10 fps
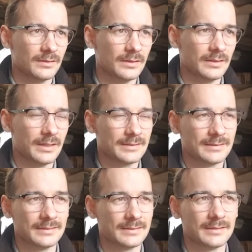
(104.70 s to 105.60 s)
in
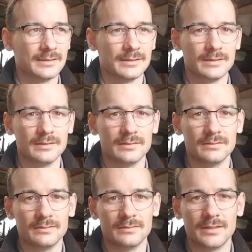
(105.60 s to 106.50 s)
essence, the
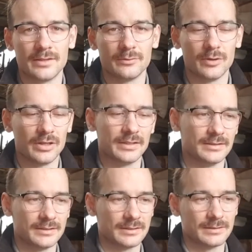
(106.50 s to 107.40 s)
leatherwork is
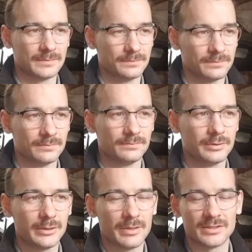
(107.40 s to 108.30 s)
just
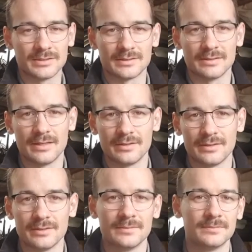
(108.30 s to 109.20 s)
pretty much just
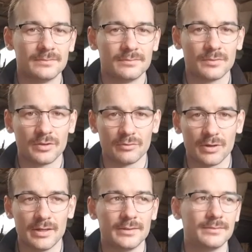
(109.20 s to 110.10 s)
leather,
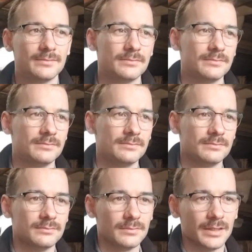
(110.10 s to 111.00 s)
thread,
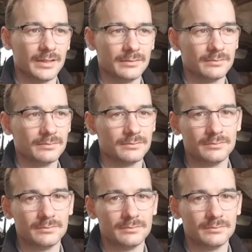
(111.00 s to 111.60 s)
and